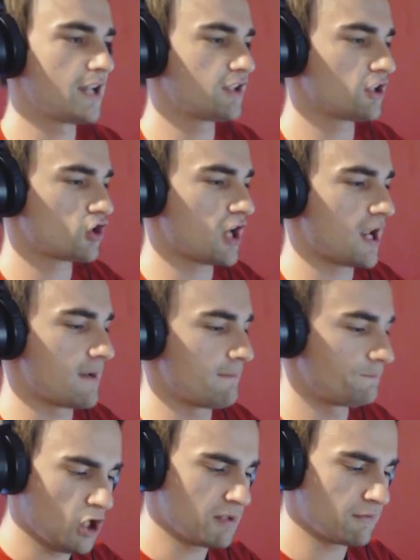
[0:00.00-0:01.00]
I did shit.
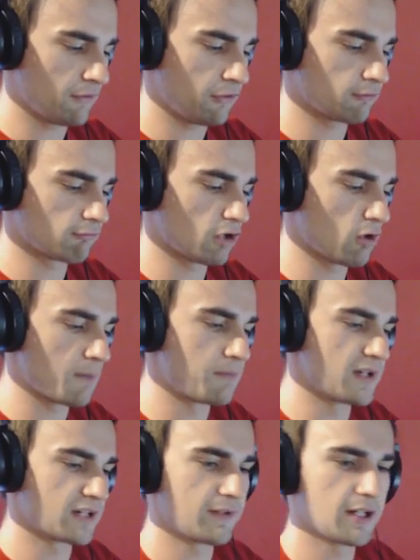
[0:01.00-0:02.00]
I hope I don't throw
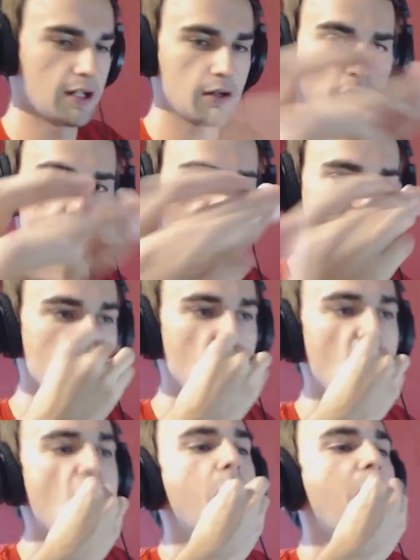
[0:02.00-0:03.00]
up in this video. Three
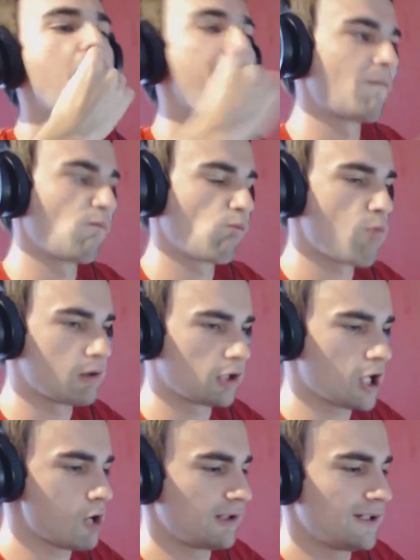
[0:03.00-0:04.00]
more.
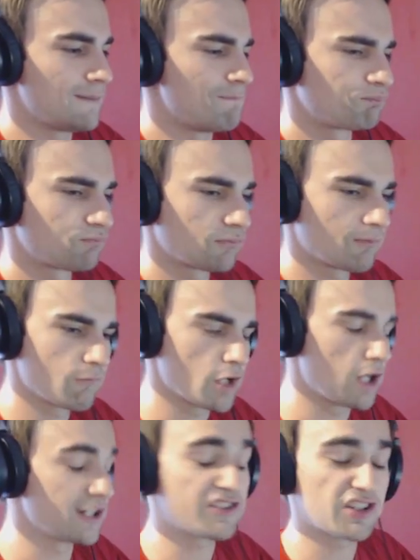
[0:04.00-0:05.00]
Going in.
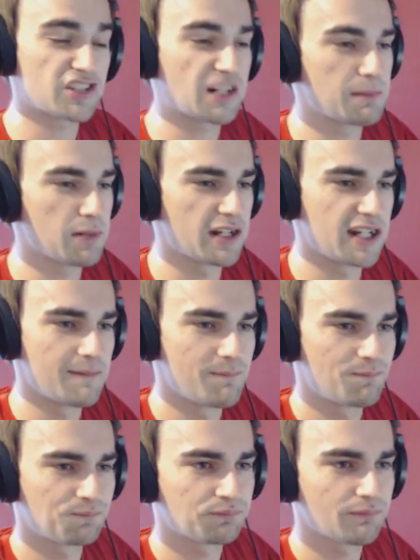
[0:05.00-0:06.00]
I didn't say Chubby Bunny.
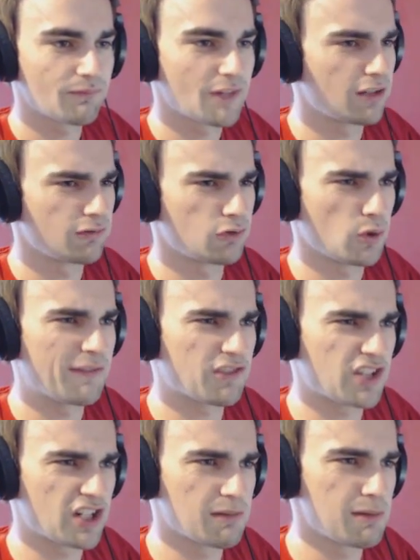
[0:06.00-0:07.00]
Do I have
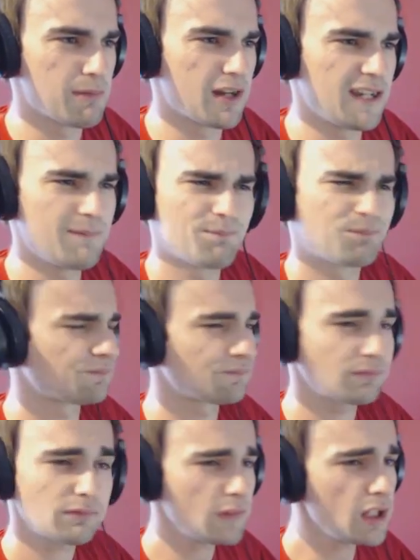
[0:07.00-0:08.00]
to say Chubby Bunny?
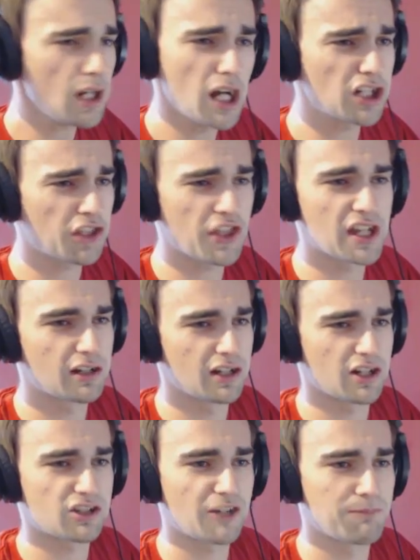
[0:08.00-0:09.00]
I do think I'm
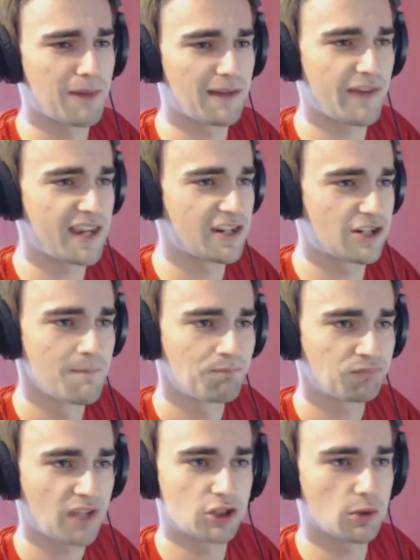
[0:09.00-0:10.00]
going to stuff my face
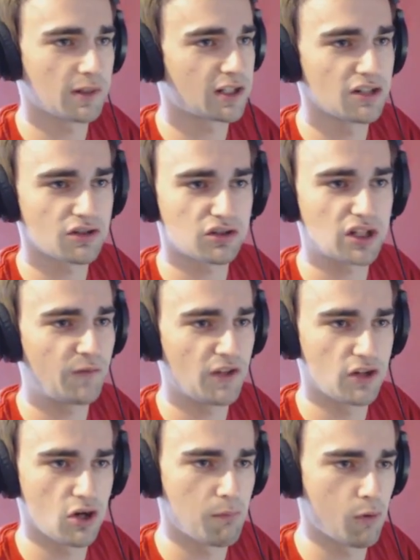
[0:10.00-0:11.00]
until I can't stuff
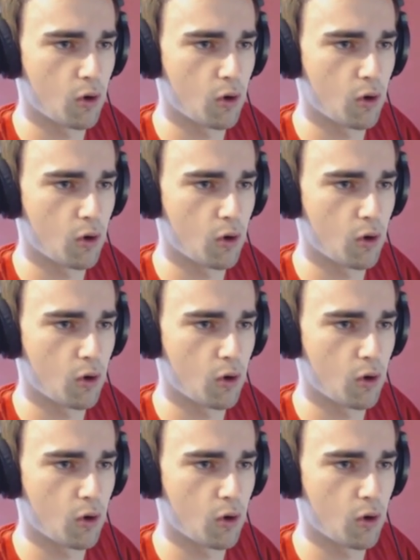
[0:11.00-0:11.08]
it no